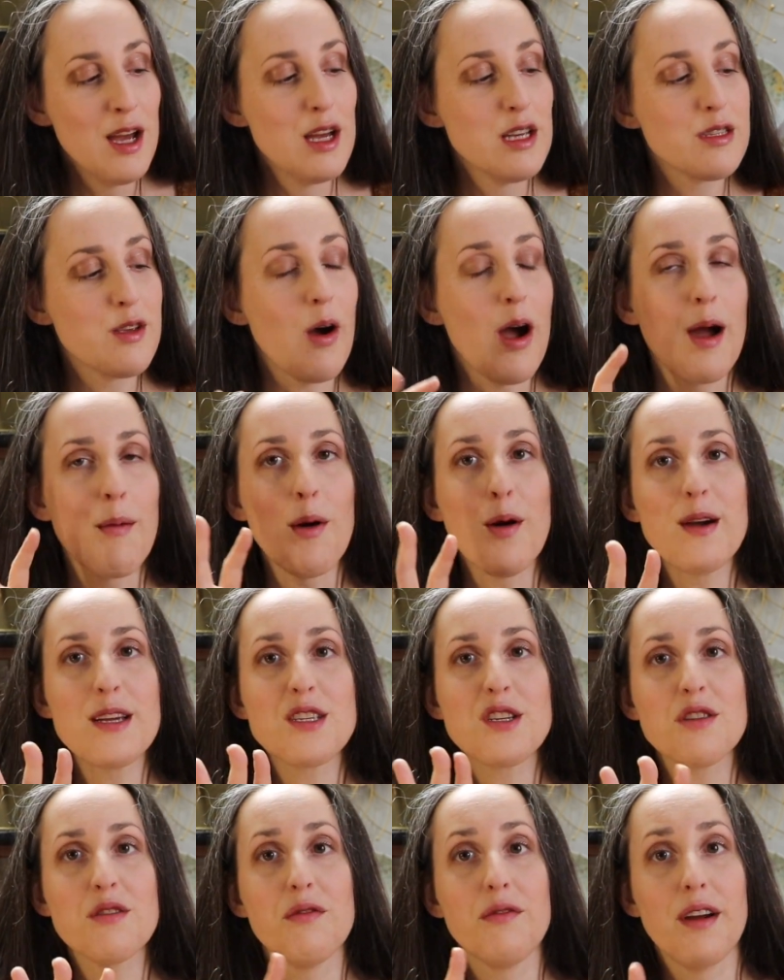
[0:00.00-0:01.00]
So I'm always
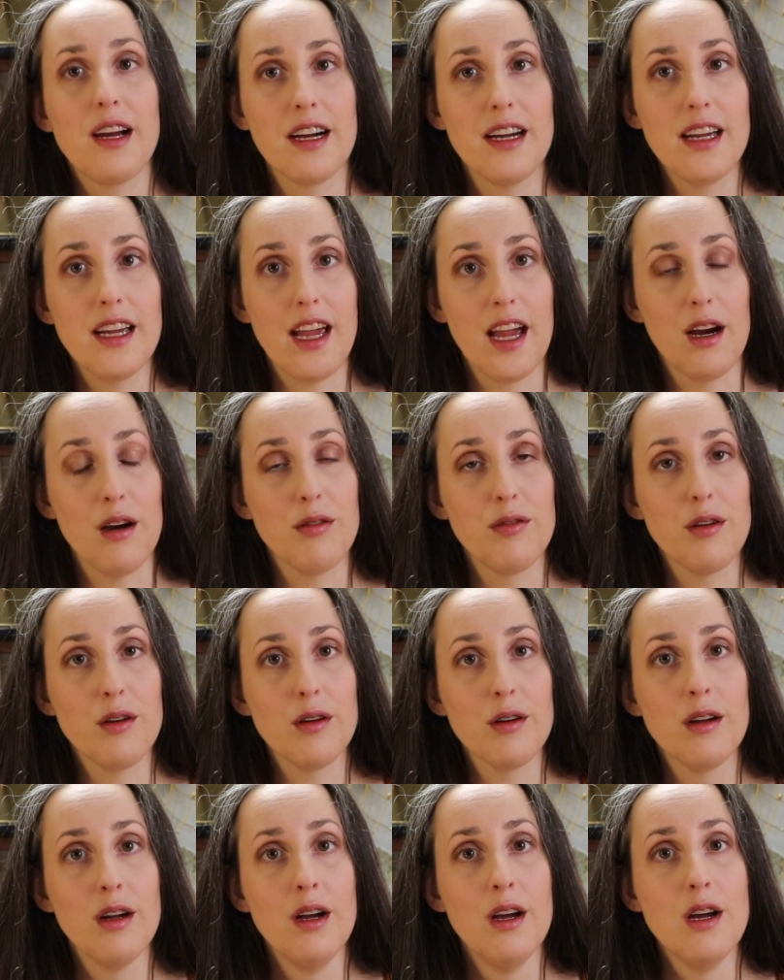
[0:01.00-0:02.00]
just very
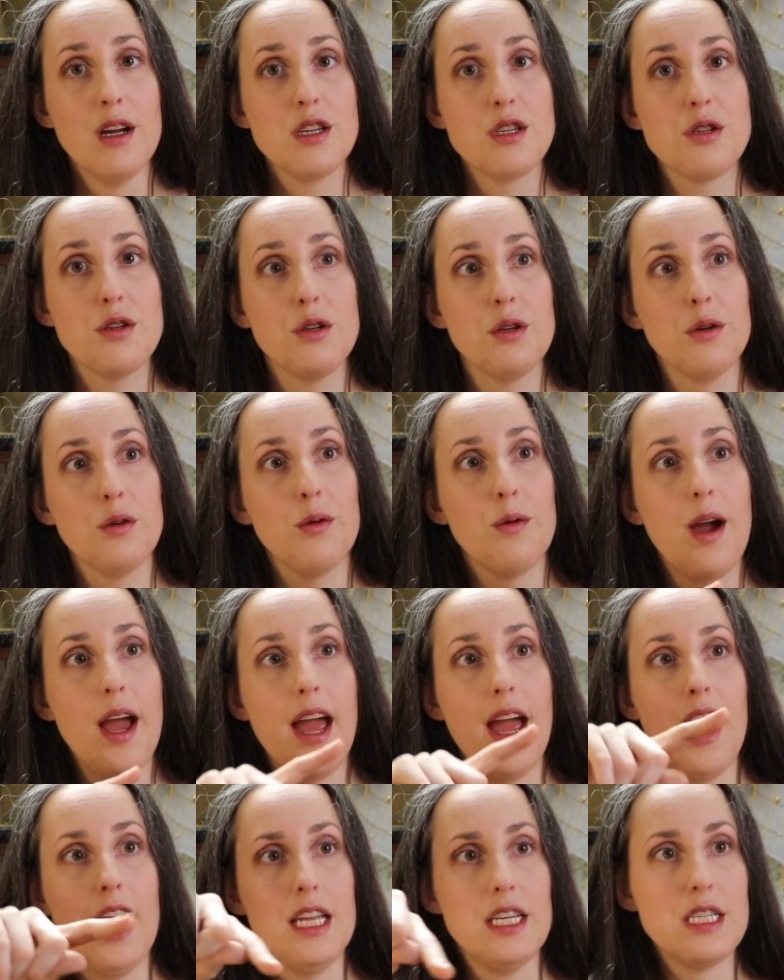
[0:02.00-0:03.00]
careful to
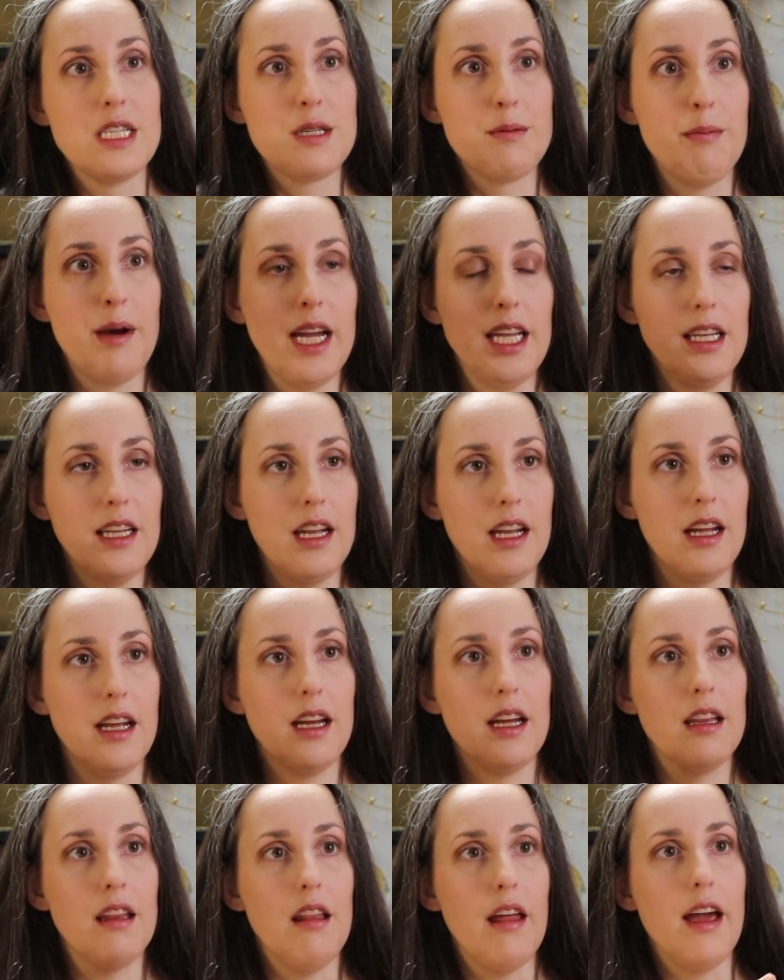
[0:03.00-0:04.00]
end my
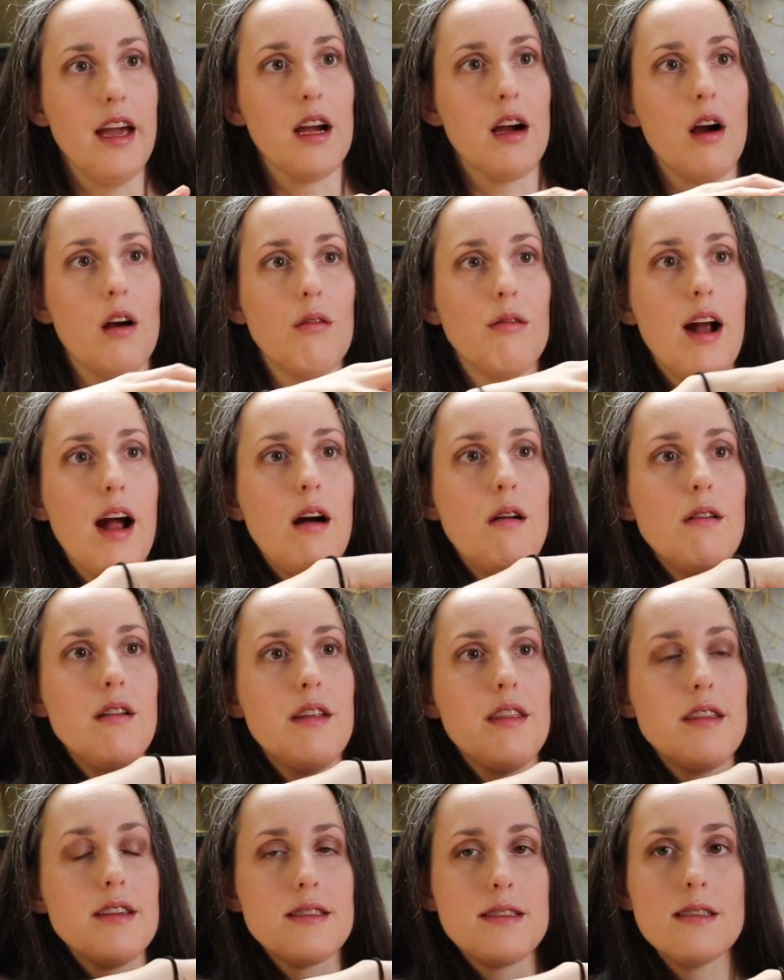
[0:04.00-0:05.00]
knitting like around
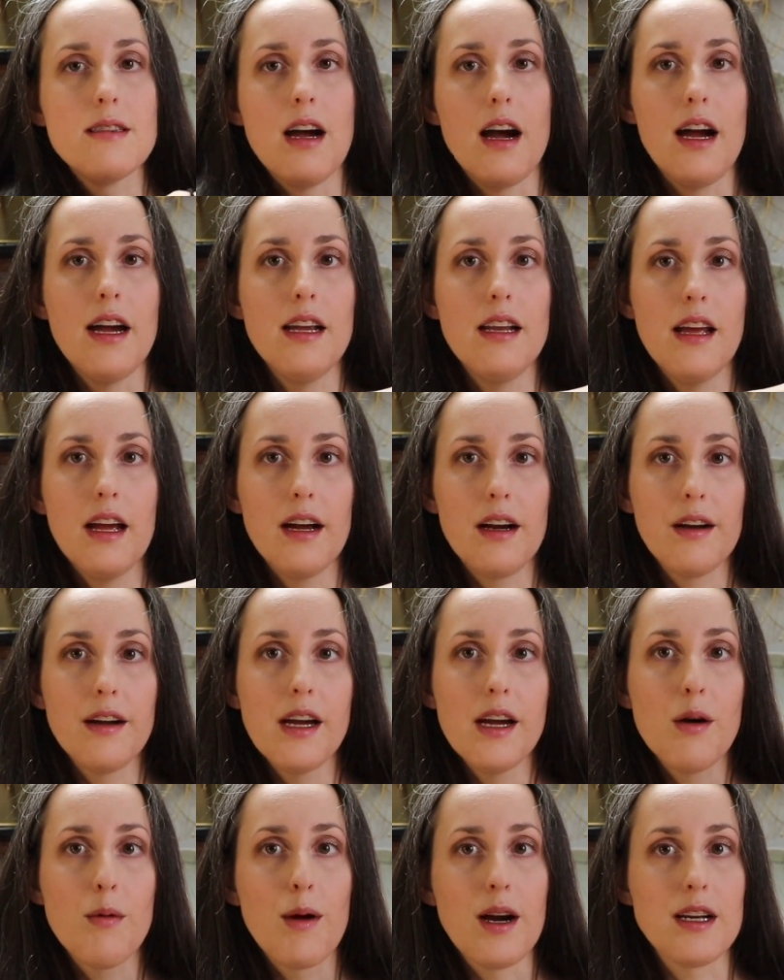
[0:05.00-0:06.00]
the side
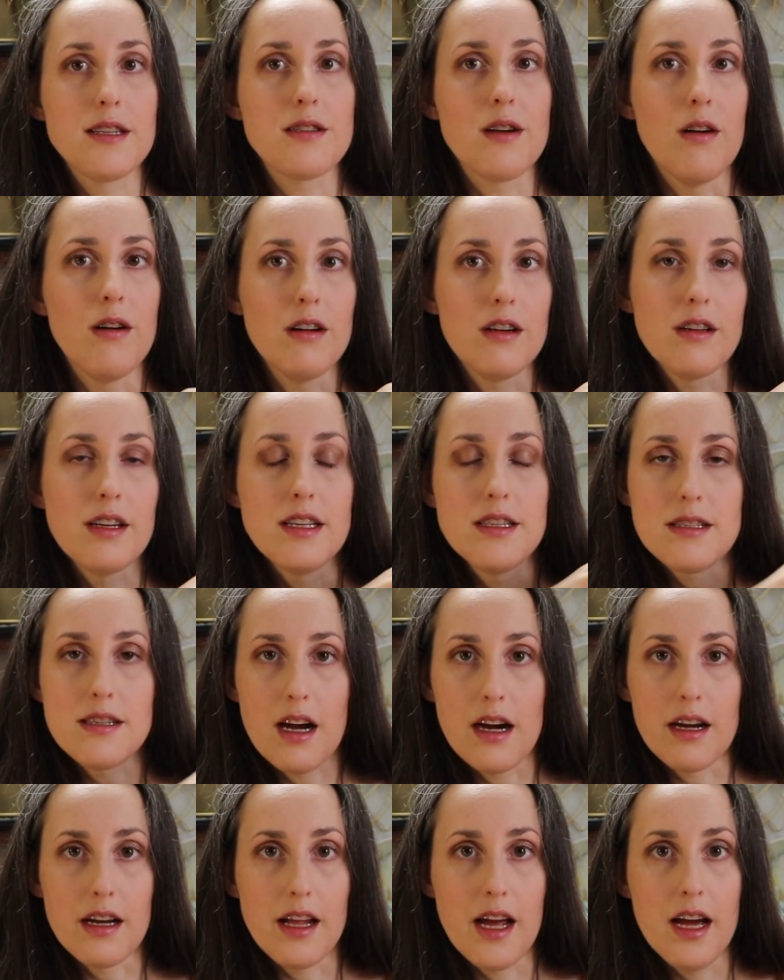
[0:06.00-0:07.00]
area where it's all in
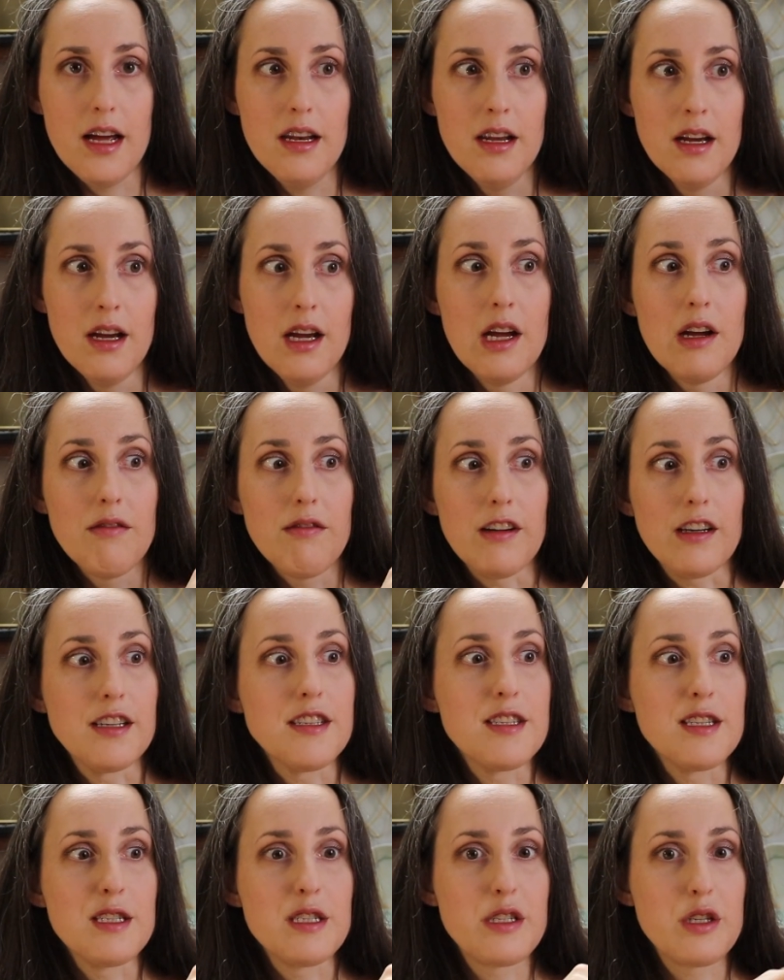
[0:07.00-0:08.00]
stockinette
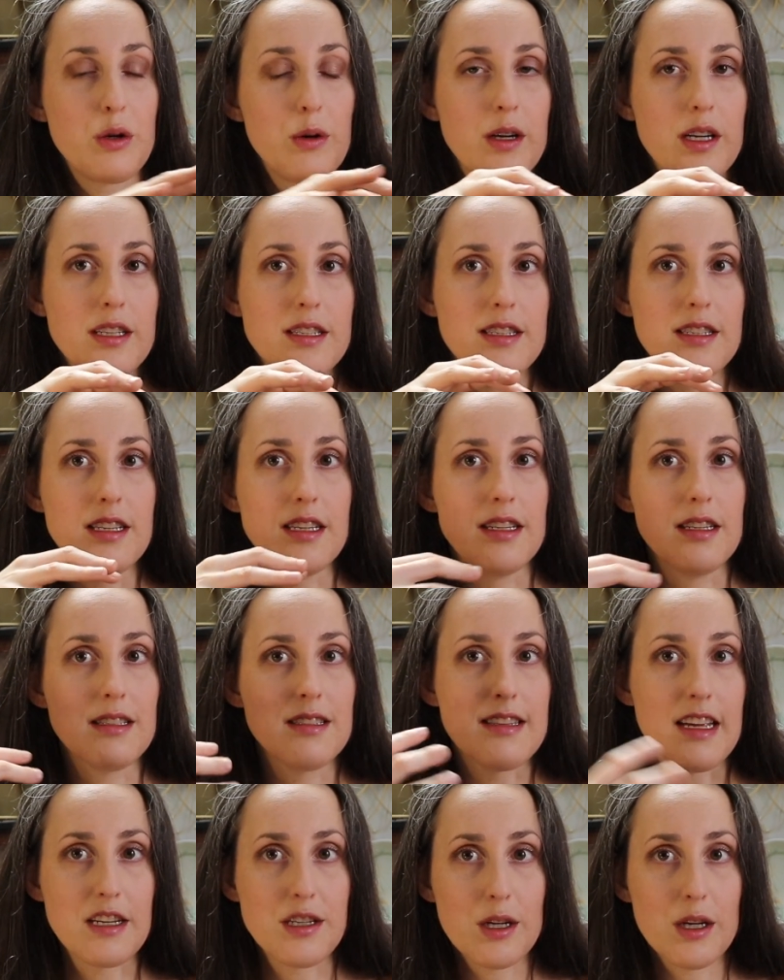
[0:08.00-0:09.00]
versus towards the
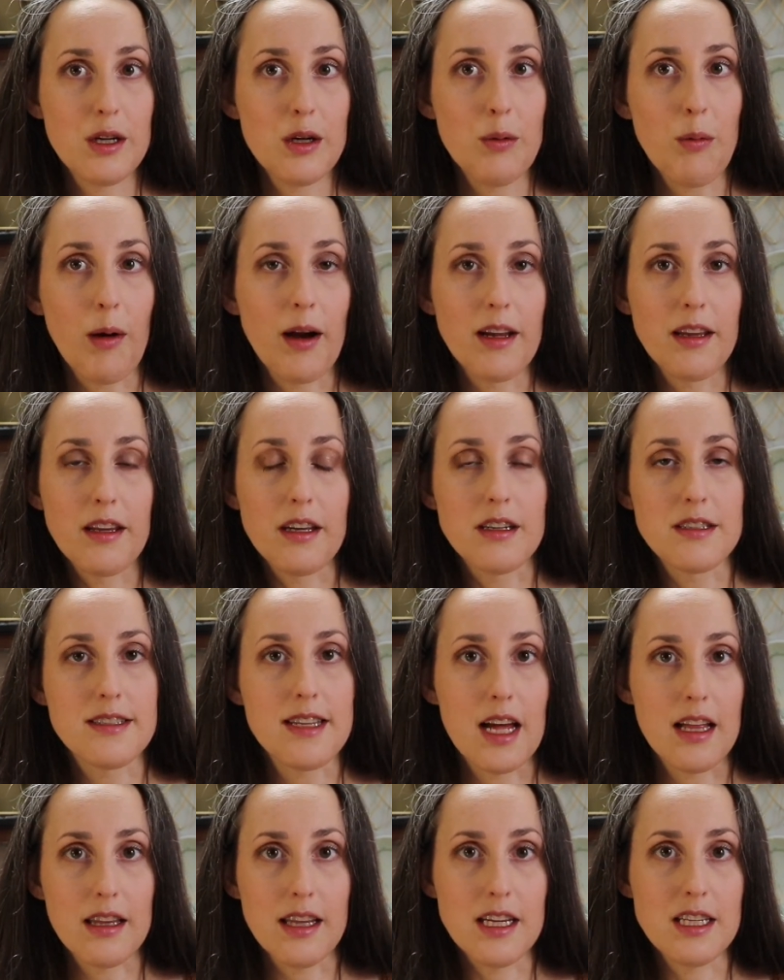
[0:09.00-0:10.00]
center where there's
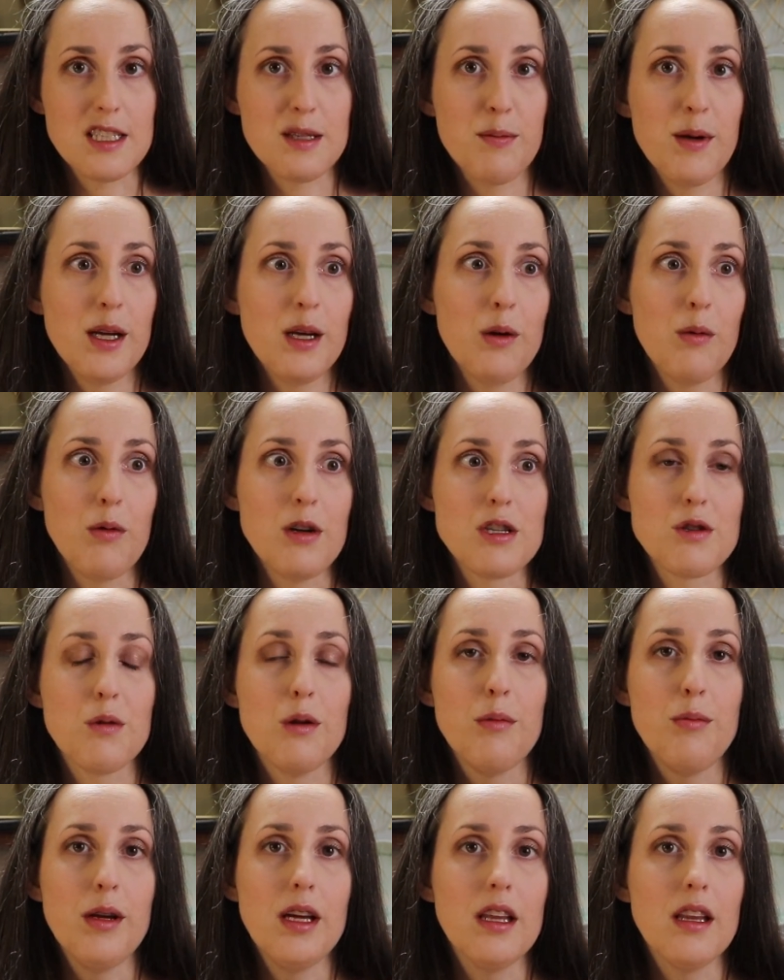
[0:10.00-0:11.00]
that lace bit, which
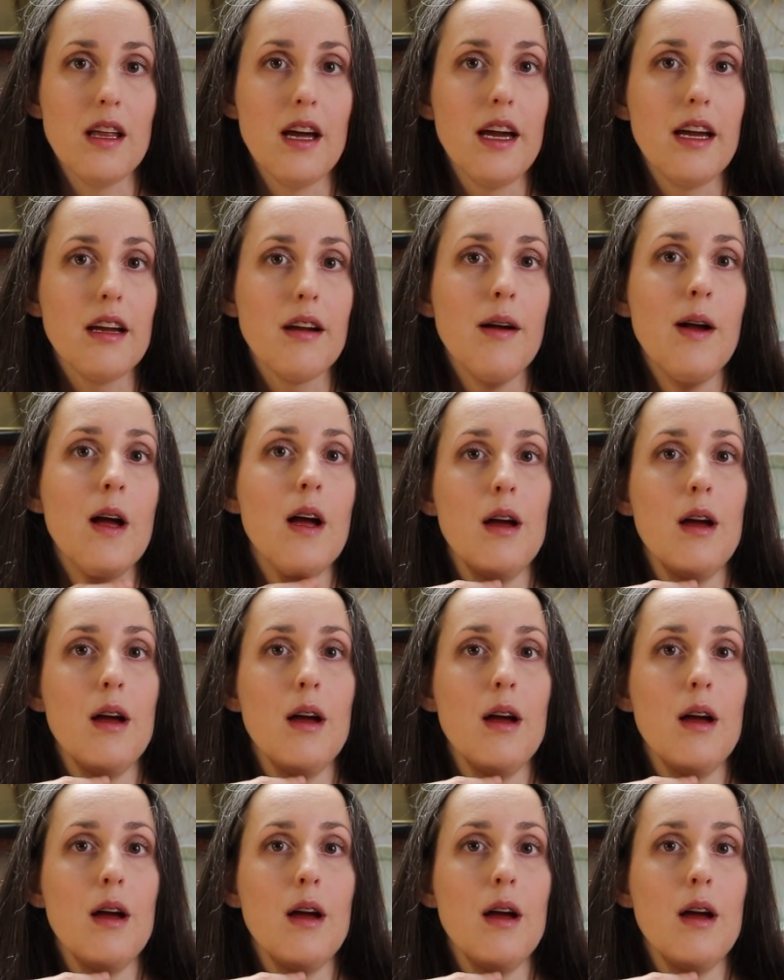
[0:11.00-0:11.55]
would be like